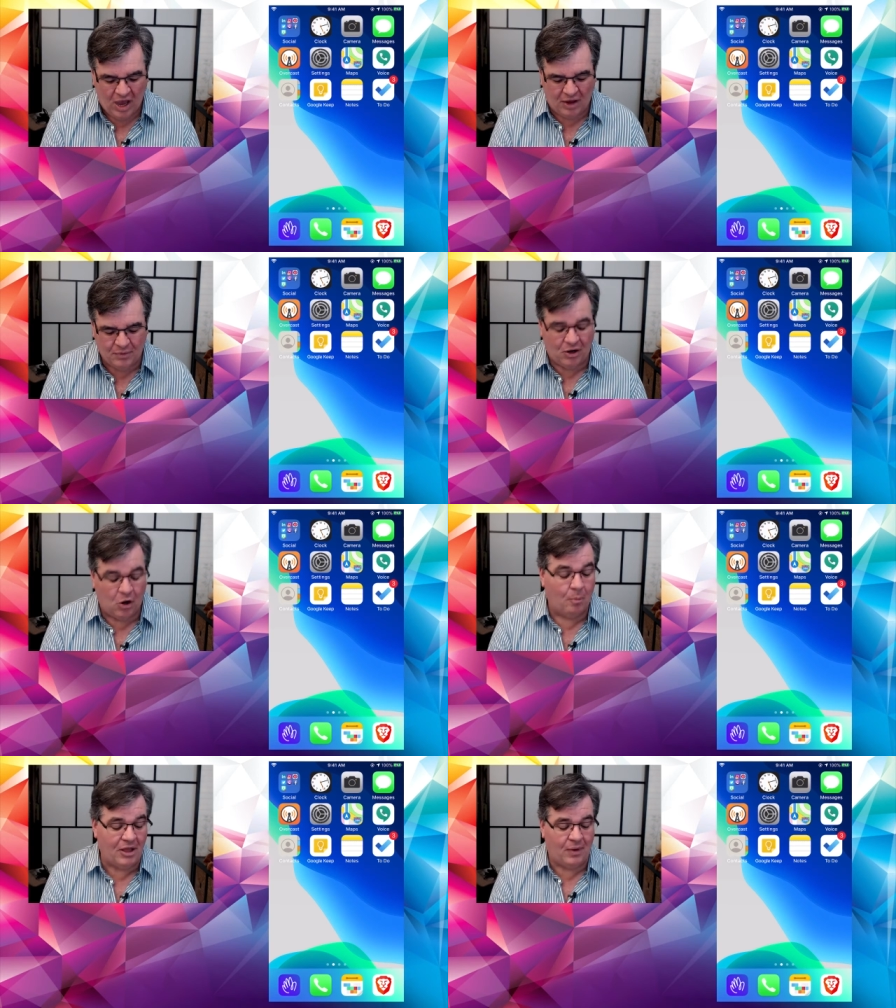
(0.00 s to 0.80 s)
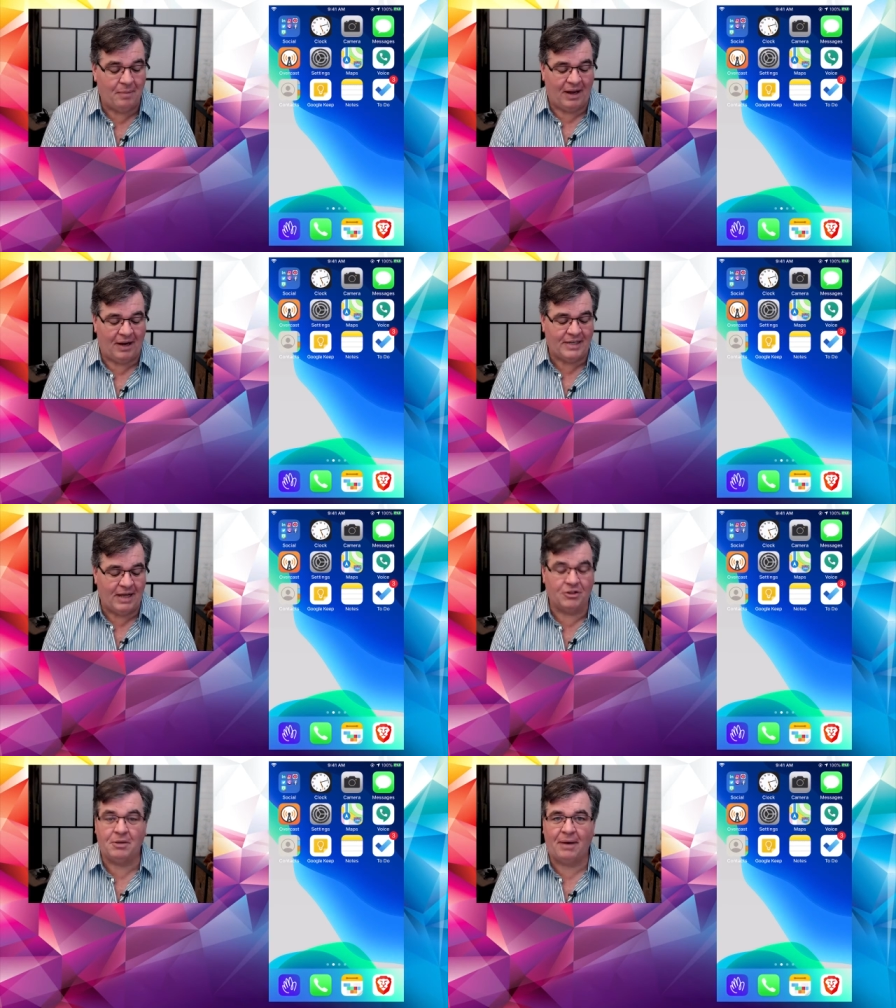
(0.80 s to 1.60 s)
and what, oh, by the way, down
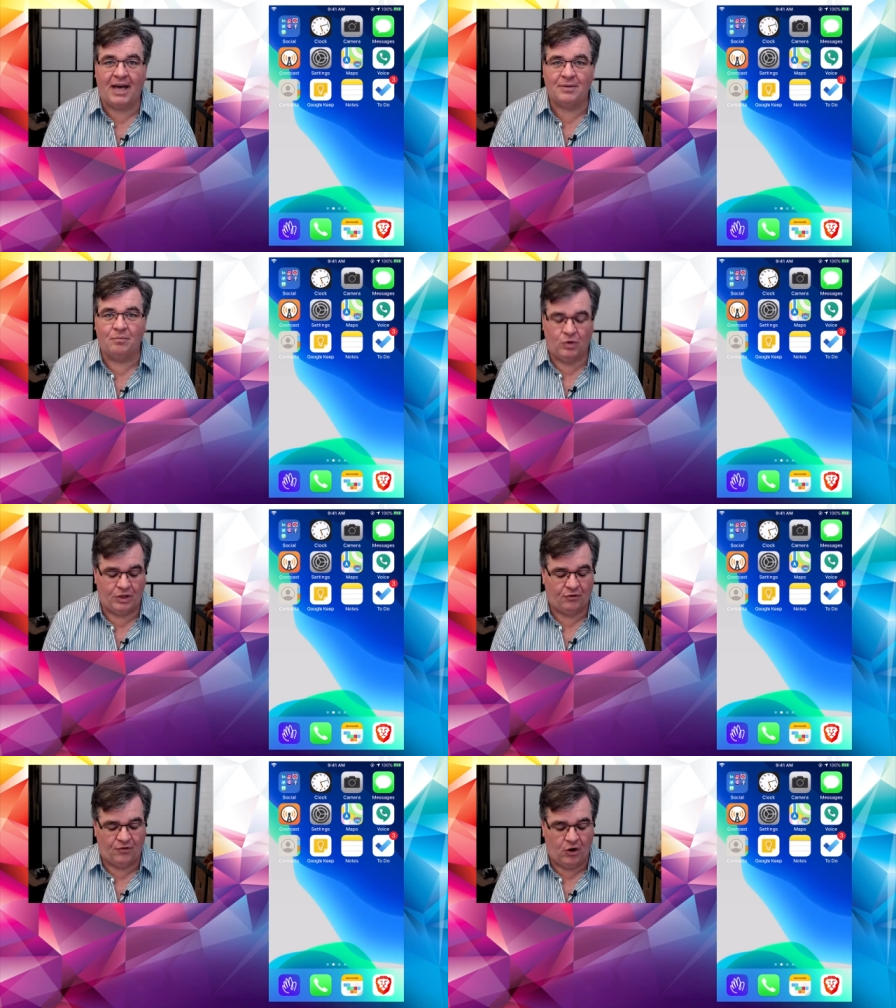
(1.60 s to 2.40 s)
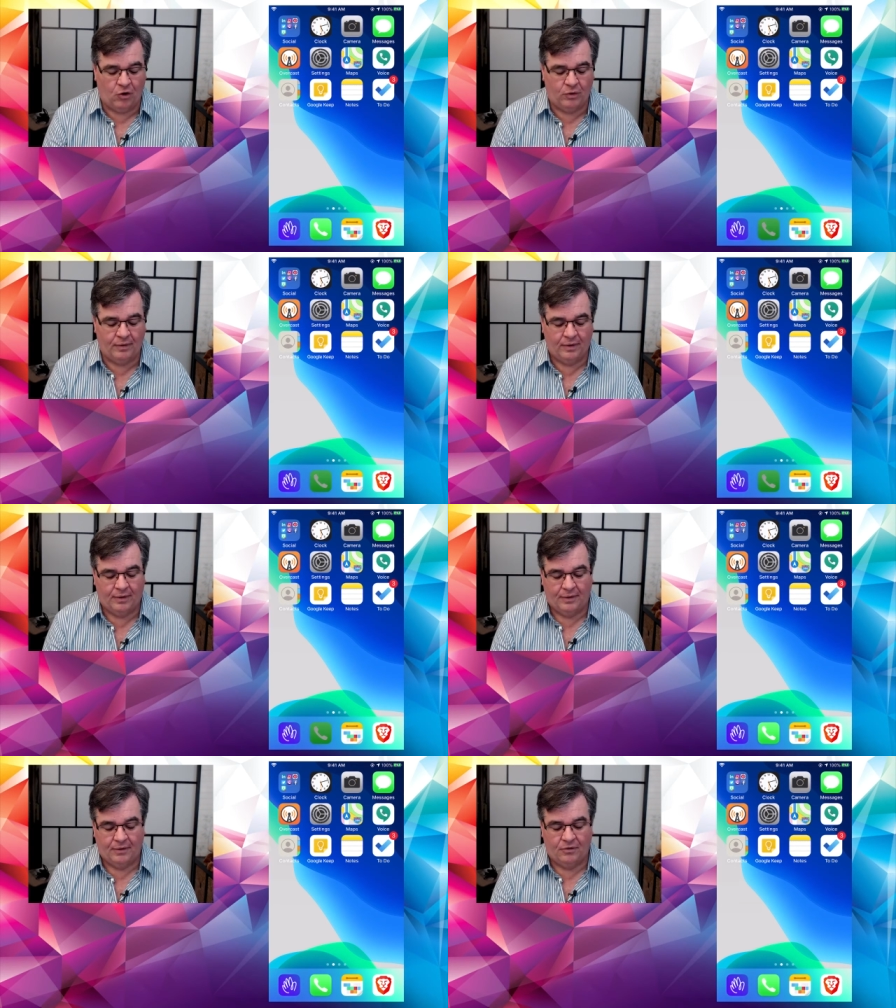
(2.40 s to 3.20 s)
at the bottom with the phone,
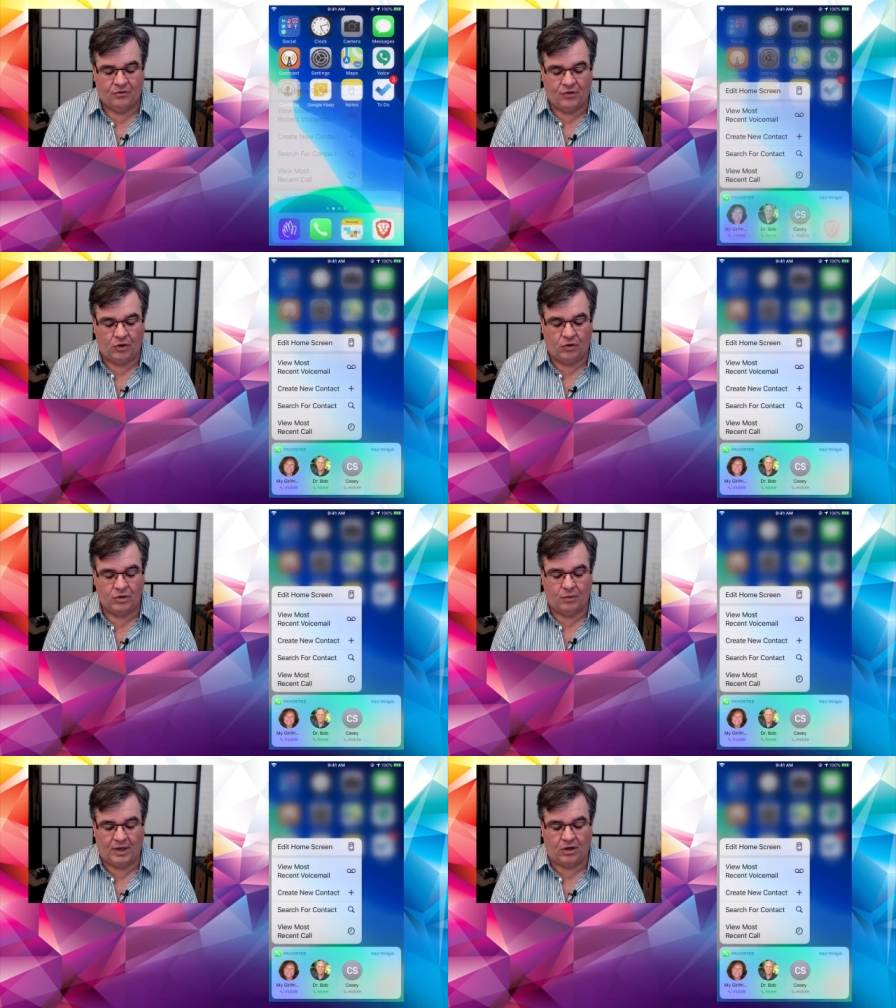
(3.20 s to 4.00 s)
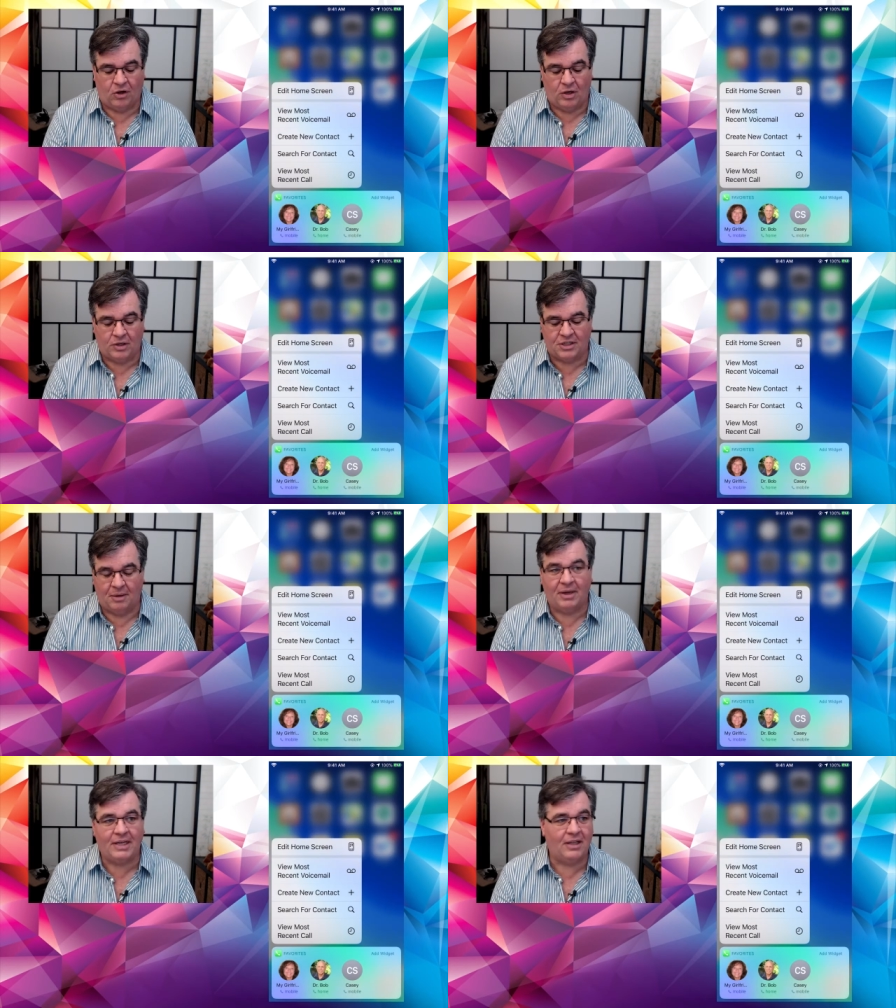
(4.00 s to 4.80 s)
phone, you want to call
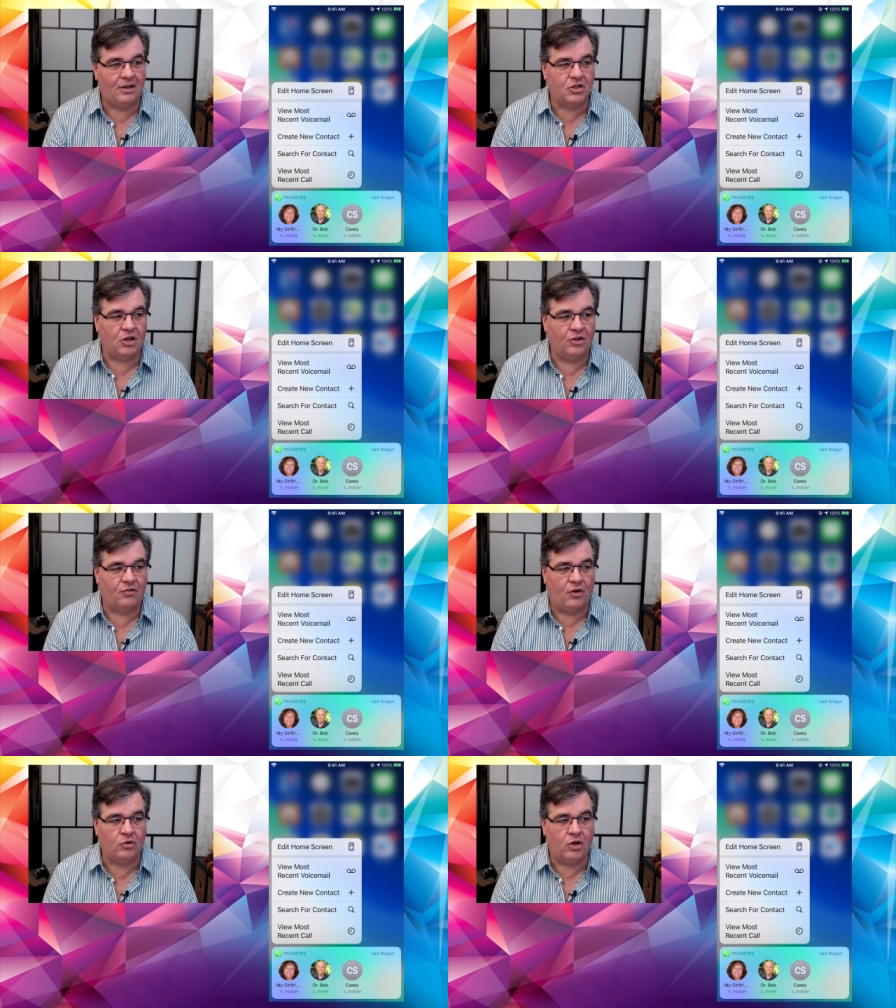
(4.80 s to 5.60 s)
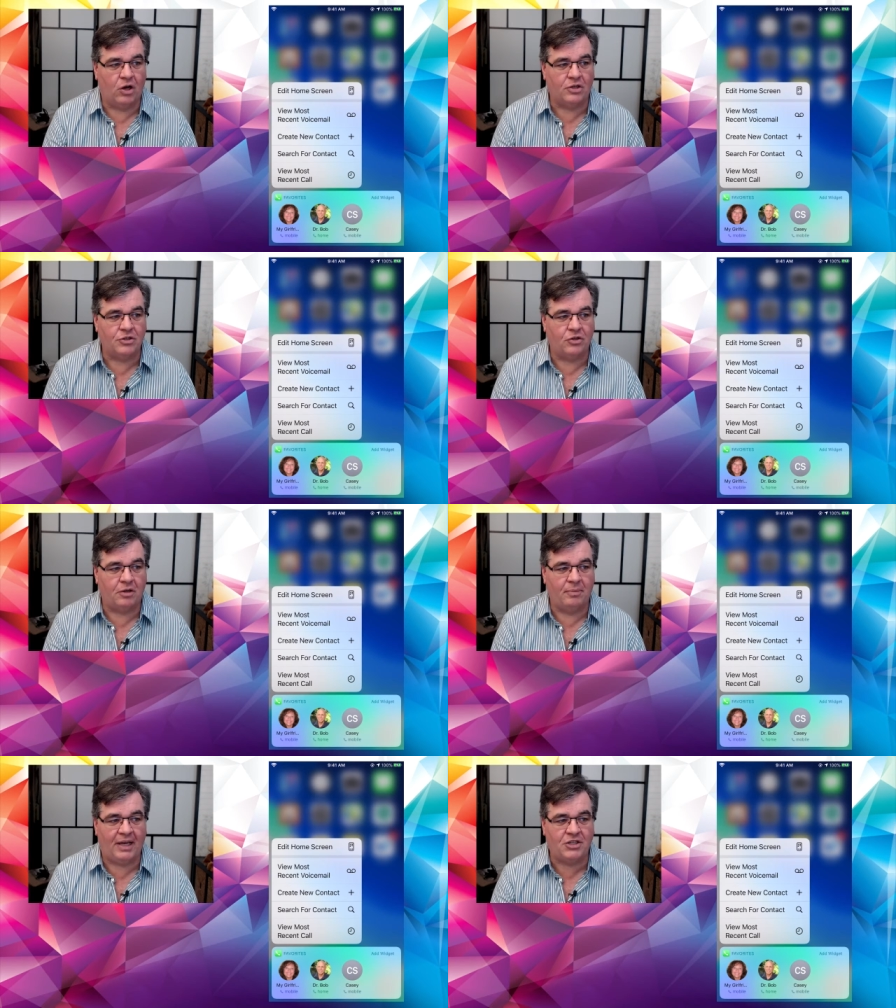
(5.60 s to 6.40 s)
somebody, there's all the phone calls you
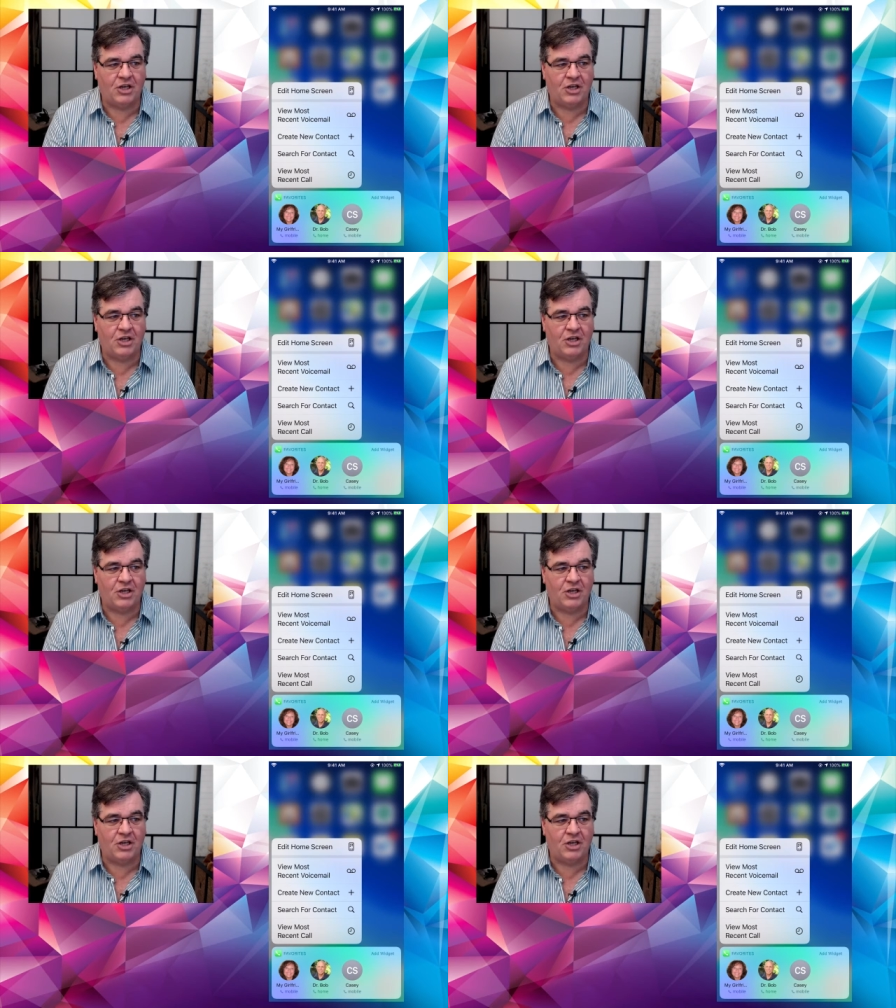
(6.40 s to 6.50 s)
can make.